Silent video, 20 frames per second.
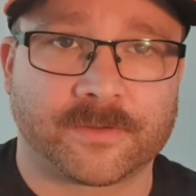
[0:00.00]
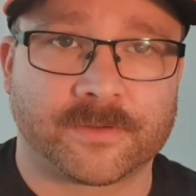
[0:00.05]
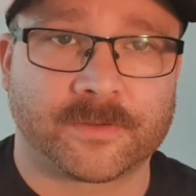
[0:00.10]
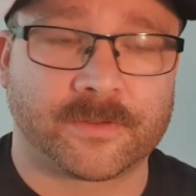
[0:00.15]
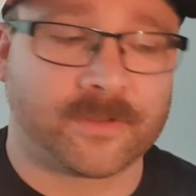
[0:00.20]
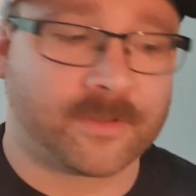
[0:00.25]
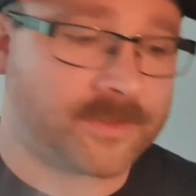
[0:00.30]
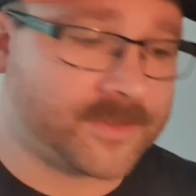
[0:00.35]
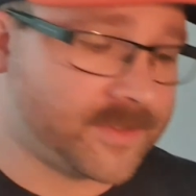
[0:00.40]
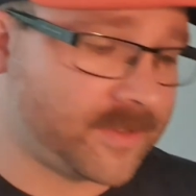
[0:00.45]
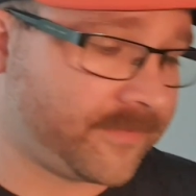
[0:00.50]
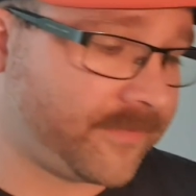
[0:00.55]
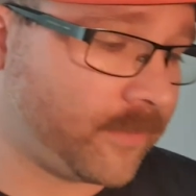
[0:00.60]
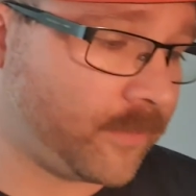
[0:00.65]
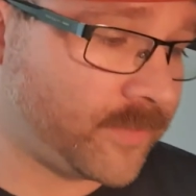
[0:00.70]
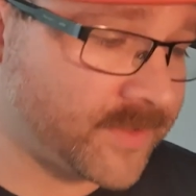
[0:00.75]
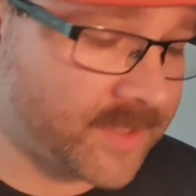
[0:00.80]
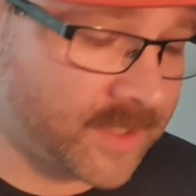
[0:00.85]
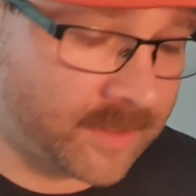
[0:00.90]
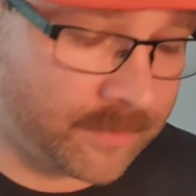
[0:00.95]
All right, so if it
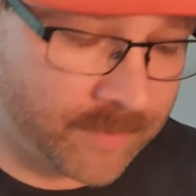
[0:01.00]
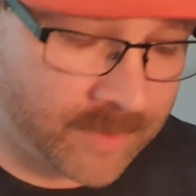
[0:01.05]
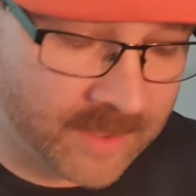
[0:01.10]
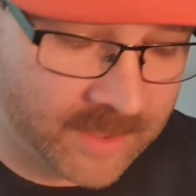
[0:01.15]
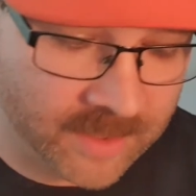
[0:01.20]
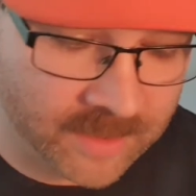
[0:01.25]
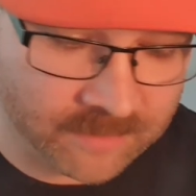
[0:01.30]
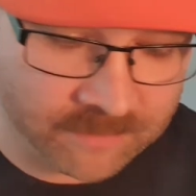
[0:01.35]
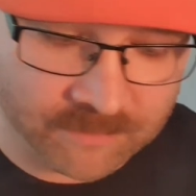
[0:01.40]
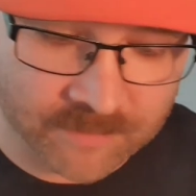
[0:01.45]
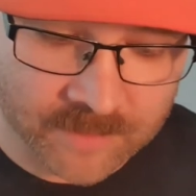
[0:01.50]
was going to be,